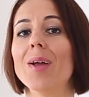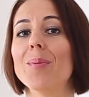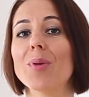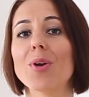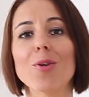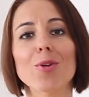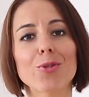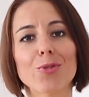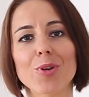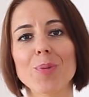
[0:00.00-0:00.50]

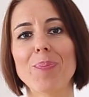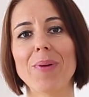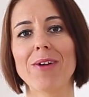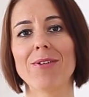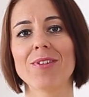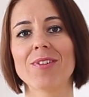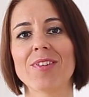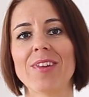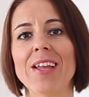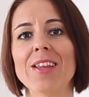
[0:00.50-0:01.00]
Because we
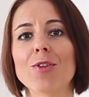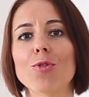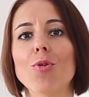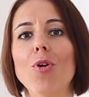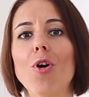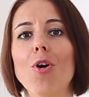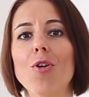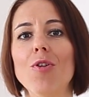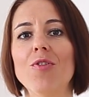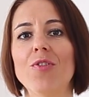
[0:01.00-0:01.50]
parents tend to
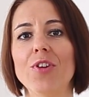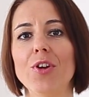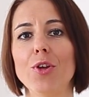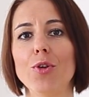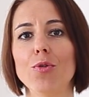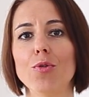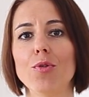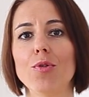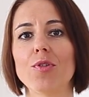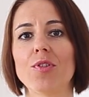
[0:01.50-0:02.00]

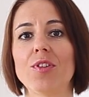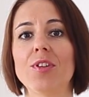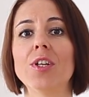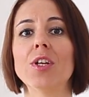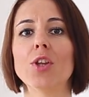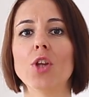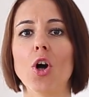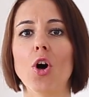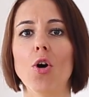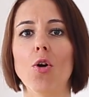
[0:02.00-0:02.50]
overuse
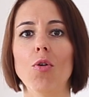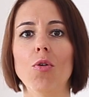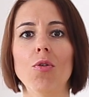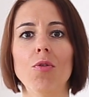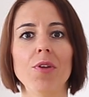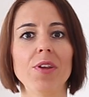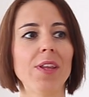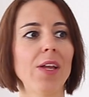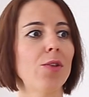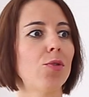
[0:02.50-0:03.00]
the no.
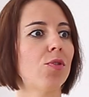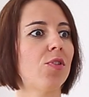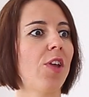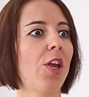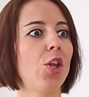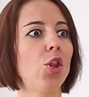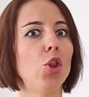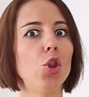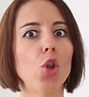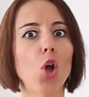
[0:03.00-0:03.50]
We tend to
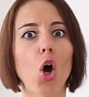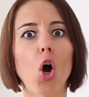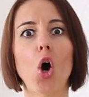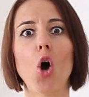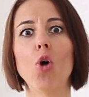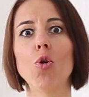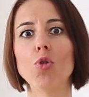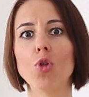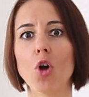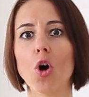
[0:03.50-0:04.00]
say
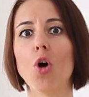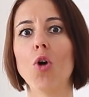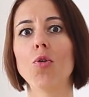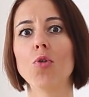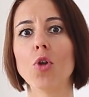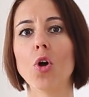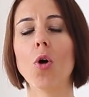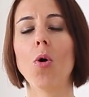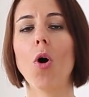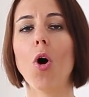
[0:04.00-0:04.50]
no, no,
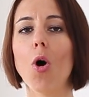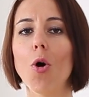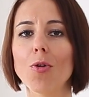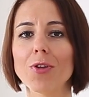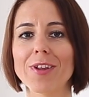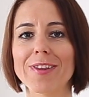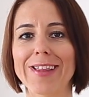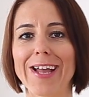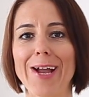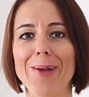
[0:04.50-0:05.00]
no
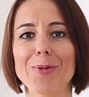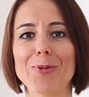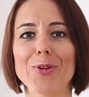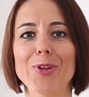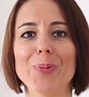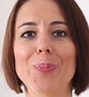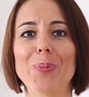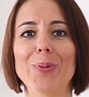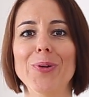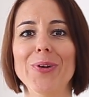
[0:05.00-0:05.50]
all the time, to
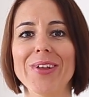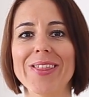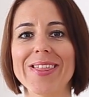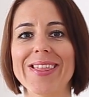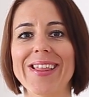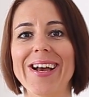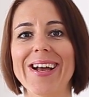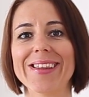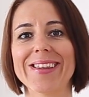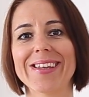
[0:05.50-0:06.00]
the
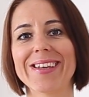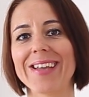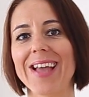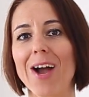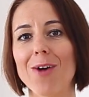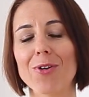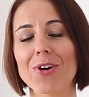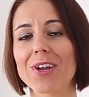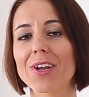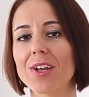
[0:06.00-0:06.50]
point that
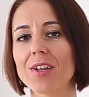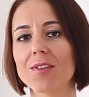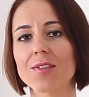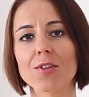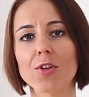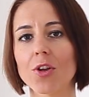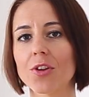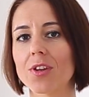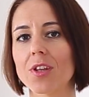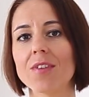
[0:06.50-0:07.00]
our kids
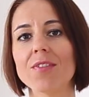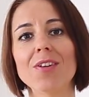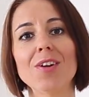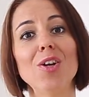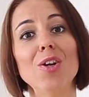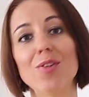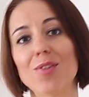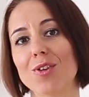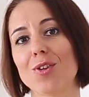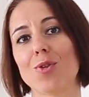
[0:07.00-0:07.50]
don't
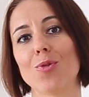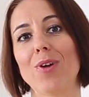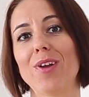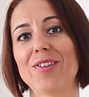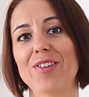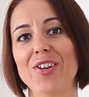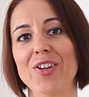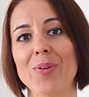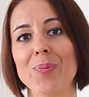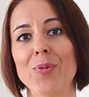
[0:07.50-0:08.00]
even listen to
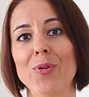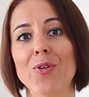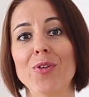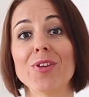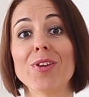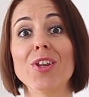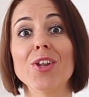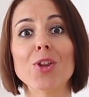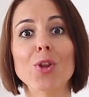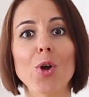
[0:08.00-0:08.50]
us
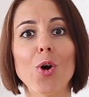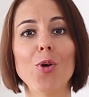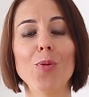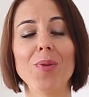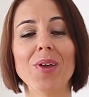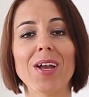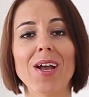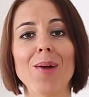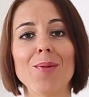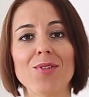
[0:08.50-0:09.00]
anymore. The no
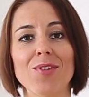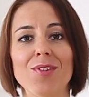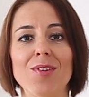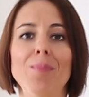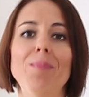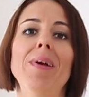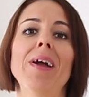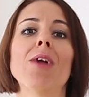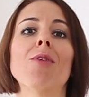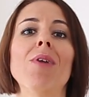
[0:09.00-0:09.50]
becomes as
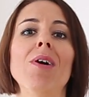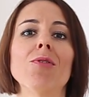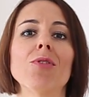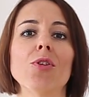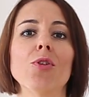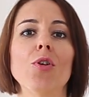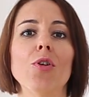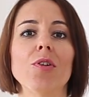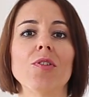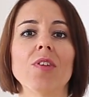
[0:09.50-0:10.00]
a
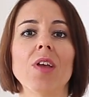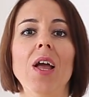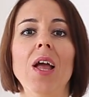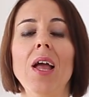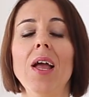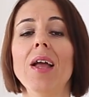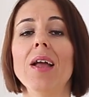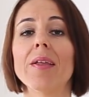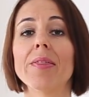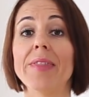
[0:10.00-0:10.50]
background noise.
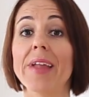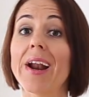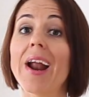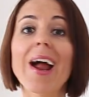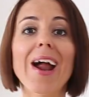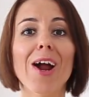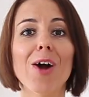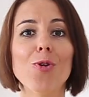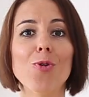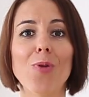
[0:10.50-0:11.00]
There
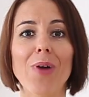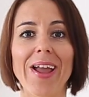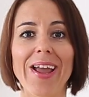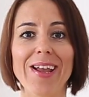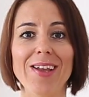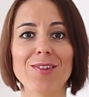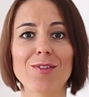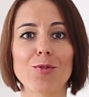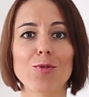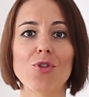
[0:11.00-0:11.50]
are
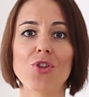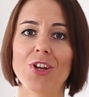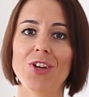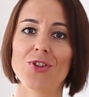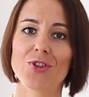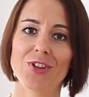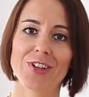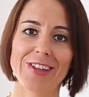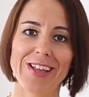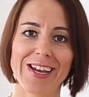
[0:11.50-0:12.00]
ways to
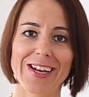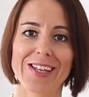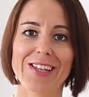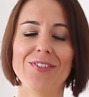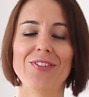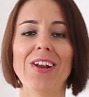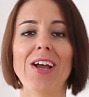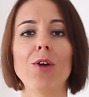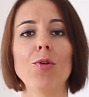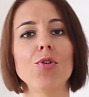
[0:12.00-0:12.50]
change the
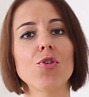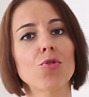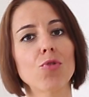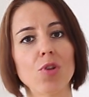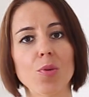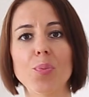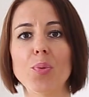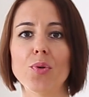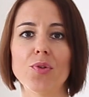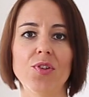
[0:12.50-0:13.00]
negative language
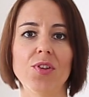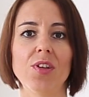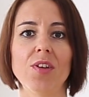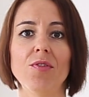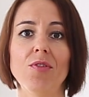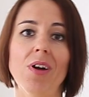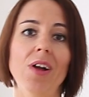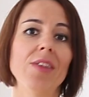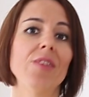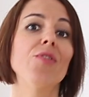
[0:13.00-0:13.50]
to the
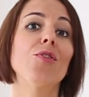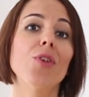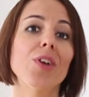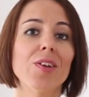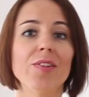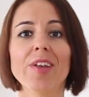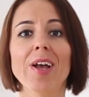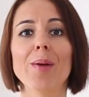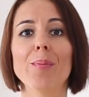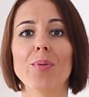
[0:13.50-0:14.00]
positive one. For
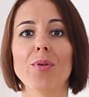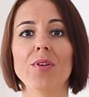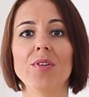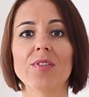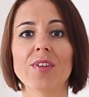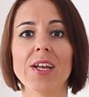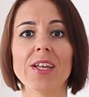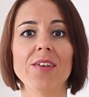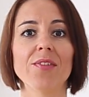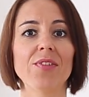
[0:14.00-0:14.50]
example,
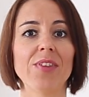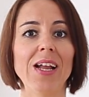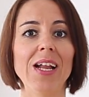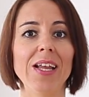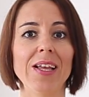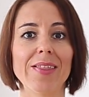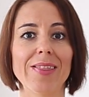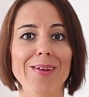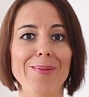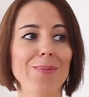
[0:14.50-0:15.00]
instead of
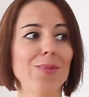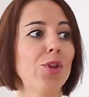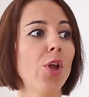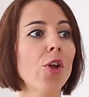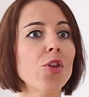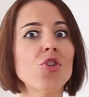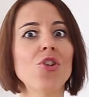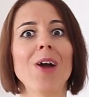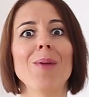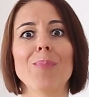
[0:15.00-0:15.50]
telling them,
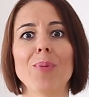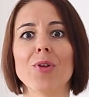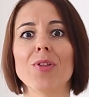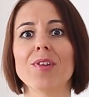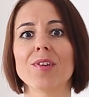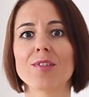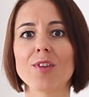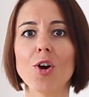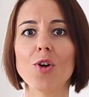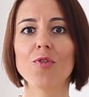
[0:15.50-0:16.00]
don't jump on
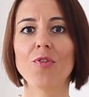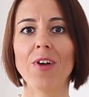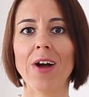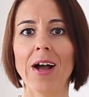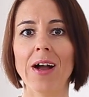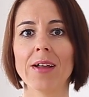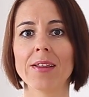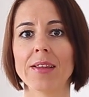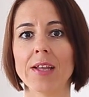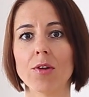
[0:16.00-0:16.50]
the
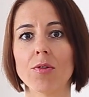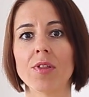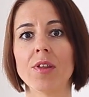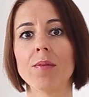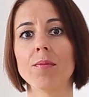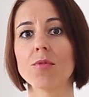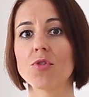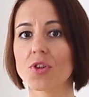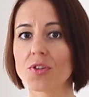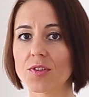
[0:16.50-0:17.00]
sofa, tell
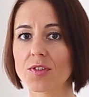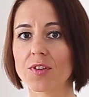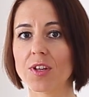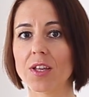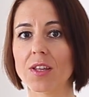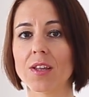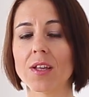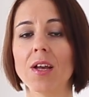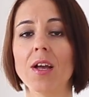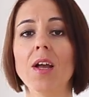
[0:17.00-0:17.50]
them, just
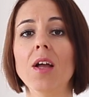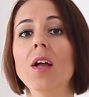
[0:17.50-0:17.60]
sit.